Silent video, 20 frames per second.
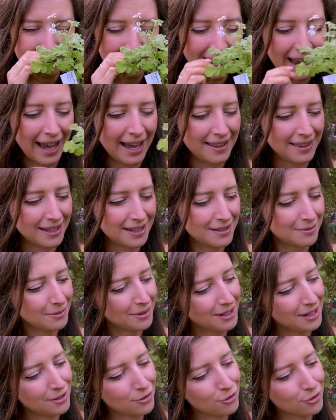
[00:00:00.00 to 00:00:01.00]
And this
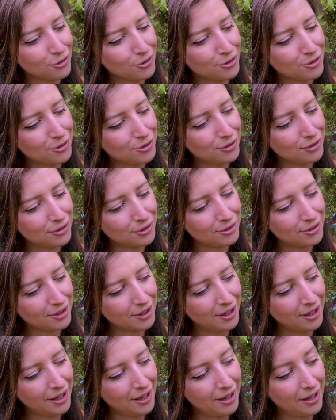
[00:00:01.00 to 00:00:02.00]
one is called
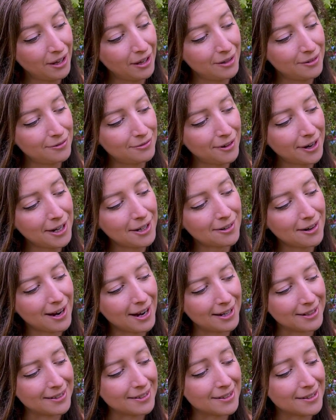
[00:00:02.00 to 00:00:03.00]

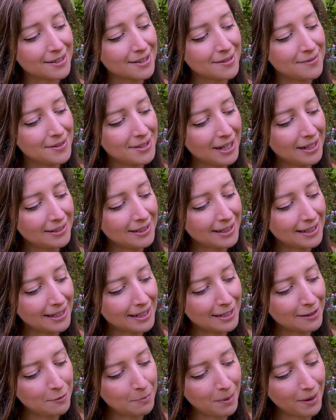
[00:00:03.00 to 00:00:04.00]
Fragrans, scented
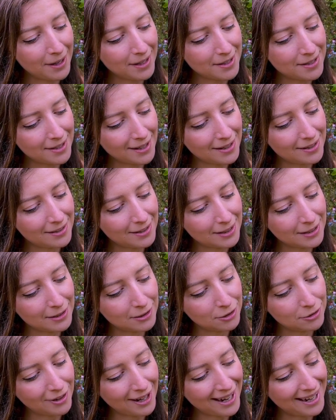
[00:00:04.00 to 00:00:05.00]
leaf, pine
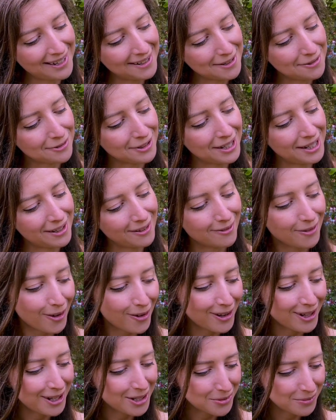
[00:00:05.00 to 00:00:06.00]
scented, grey green
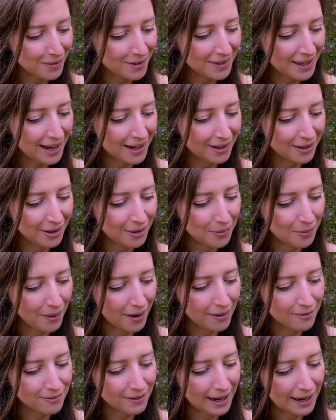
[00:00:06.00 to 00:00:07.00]
foliage with delicate
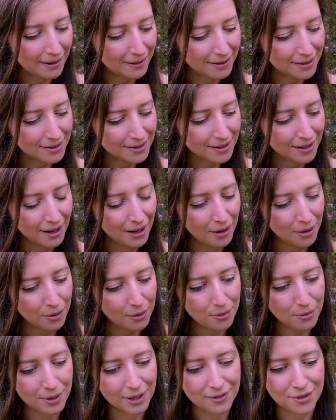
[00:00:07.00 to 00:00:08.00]
white flowers.
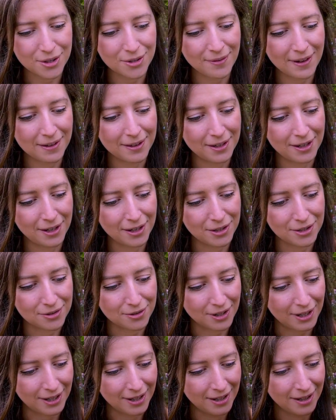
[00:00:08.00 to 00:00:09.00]
Oh, and I've just found the
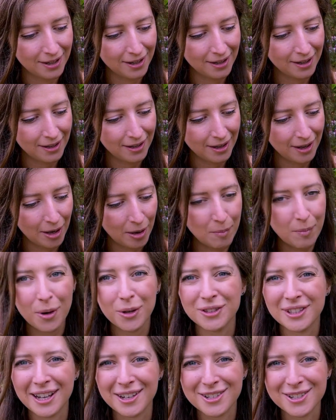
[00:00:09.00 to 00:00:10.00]
nursery,
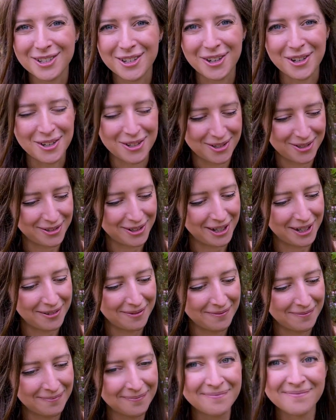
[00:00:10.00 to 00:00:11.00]
Potash Nursery.
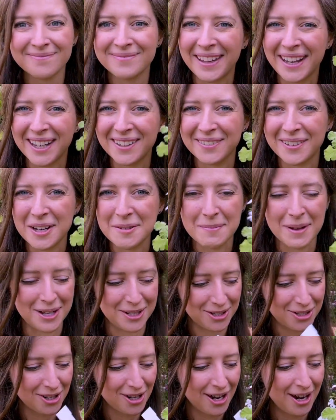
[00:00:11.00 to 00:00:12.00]
Thank you very
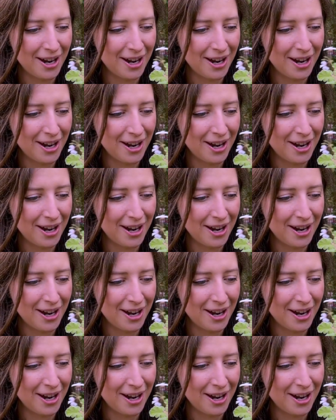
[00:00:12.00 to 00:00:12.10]
much.